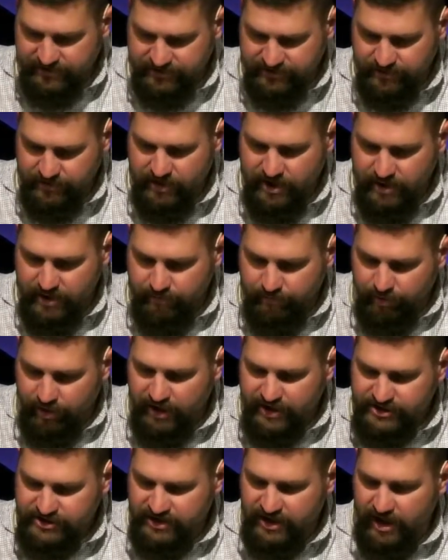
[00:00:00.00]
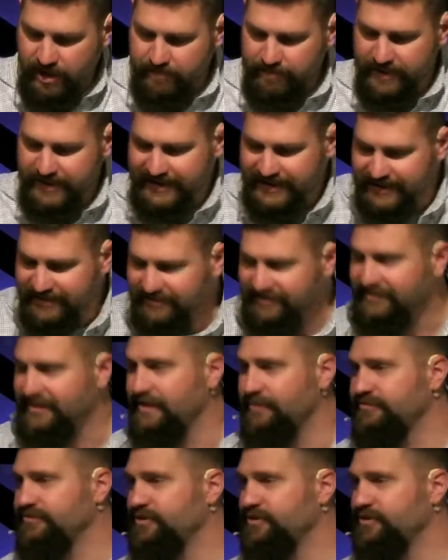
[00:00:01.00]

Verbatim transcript: to brush up against them.